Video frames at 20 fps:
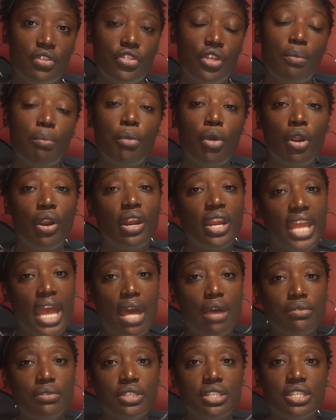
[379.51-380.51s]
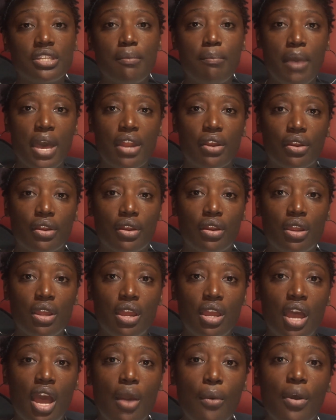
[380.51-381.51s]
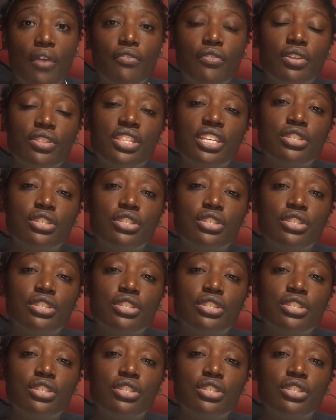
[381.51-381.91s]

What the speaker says: The more accounts, the better. However,